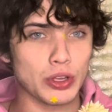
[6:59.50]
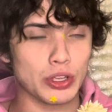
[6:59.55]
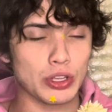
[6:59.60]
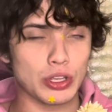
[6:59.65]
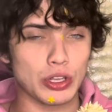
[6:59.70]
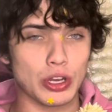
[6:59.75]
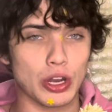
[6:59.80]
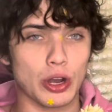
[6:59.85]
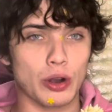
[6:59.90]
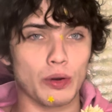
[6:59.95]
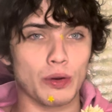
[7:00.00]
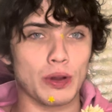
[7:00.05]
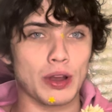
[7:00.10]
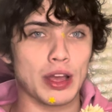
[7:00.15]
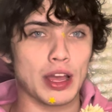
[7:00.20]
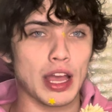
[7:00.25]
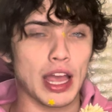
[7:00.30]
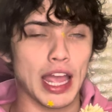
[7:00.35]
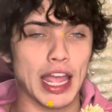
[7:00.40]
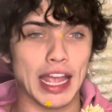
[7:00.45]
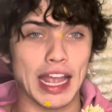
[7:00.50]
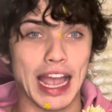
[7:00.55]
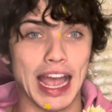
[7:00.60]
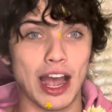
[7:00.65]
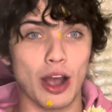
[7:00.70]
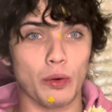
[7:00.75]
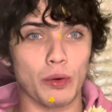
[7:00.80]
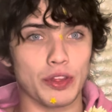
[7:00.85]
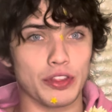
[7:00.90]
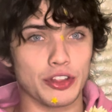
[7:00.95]
you know hang
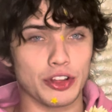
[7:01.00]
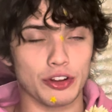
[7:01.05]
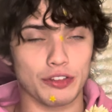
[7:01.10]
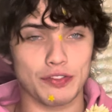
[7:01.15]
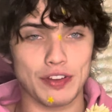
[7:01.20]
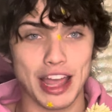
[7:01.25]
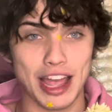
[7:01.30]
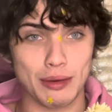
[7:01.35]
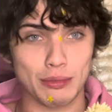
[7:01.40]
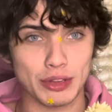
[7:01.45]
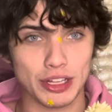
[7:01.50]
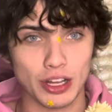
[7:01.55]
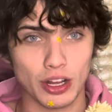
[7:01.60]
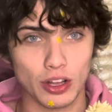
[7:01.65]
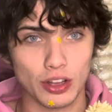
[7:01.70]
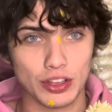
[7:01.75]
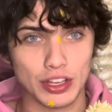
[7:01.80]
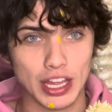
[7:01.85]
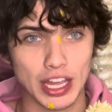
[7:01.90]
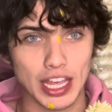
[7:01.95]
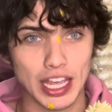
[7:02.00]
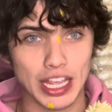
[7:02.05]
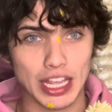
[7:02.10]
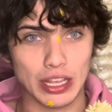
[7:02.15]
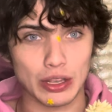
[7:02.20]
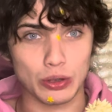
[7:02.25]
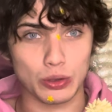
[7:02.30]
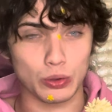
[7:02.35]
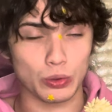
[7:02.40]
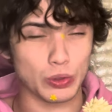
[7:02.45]
out with your family all
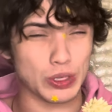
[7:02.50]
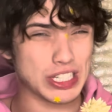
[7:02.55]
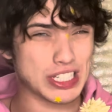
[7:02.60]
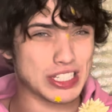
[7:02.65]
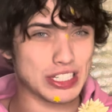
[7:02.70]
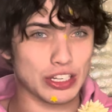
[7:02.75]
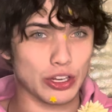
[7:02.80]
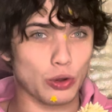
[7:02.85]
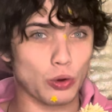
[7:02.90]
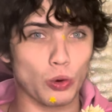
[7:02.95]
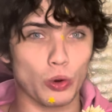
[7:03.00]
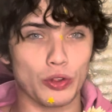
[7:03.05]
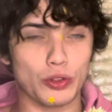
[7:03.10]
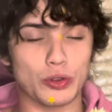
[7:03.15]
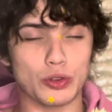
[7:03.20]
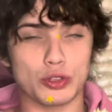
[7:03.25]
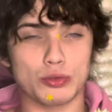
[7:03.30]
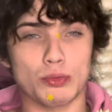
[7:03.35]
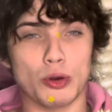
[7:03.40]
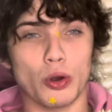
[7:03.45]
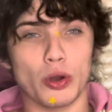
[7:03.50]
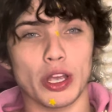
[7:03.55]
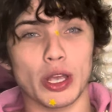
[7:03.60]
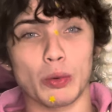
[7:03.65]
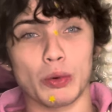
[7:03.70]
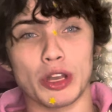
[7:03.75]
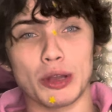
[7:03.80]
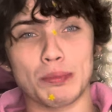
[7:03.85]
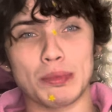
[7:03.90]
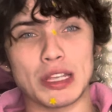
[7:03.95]
day who isn't cool with you smoking,
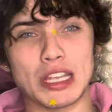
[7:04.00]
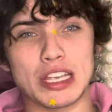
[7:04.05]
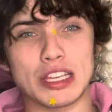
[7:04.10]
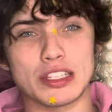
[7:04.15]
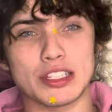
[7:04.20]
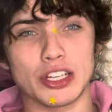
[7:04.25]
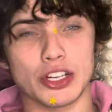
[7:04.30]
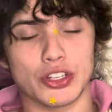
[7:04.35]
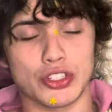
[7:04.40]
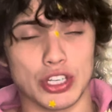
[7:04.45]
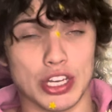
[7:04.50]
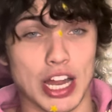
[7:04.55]
would it be easier to